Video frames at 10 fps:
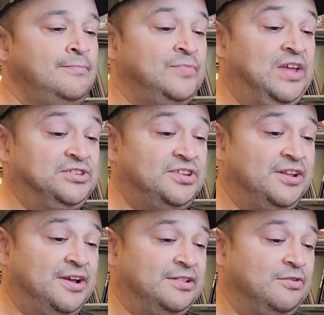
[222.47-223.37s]
Actually a
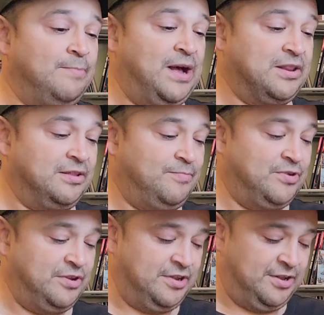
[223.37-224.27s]
nice little box they put
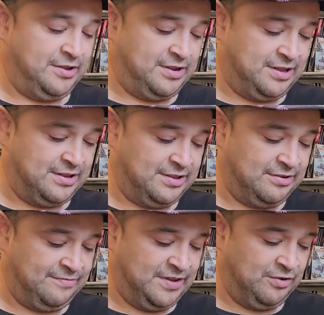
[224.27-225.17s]
it in. I like these little
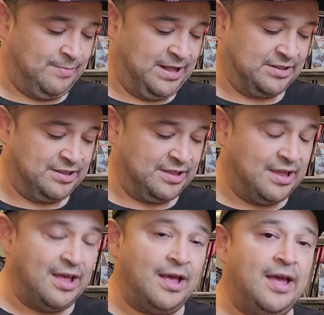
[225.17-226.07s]
Funko boxes.
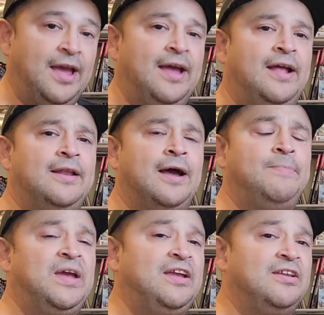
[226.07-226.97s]
And I
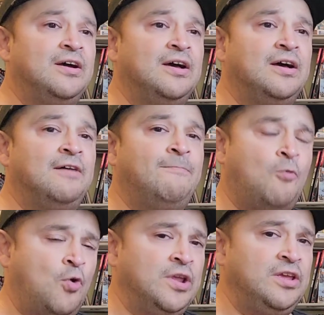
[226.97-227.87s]
paid
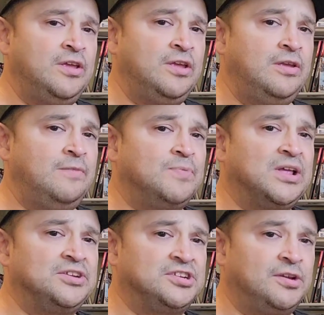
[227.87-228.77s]
40
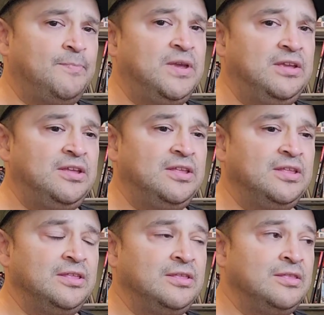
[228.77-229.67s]
plus shipping.
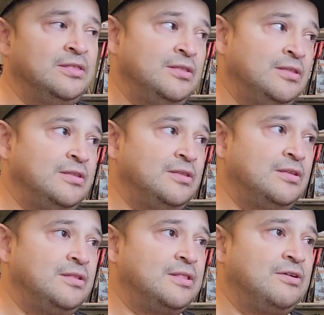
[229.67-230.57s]

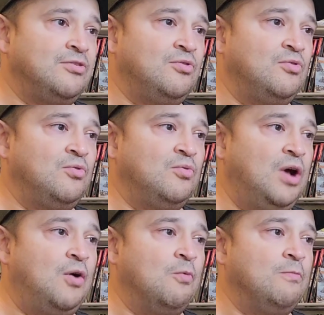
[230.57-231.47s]
So,
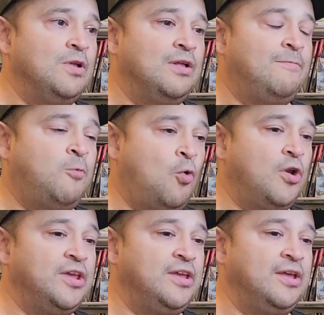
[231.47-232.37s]

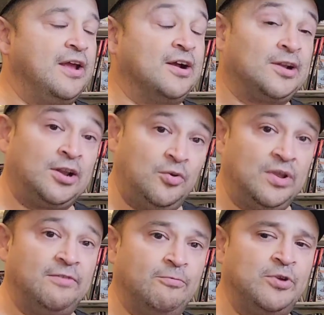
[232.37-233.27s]
40
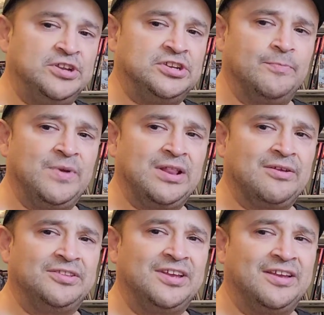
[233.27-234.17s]
including free shipping. So I
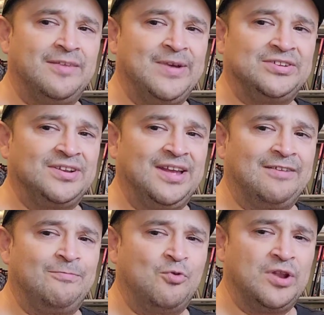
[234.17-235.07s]
think it came out to like
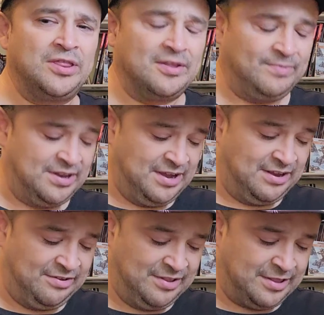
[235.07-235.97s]
40 something
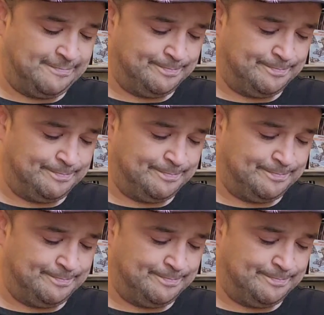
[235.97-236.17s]
dollars.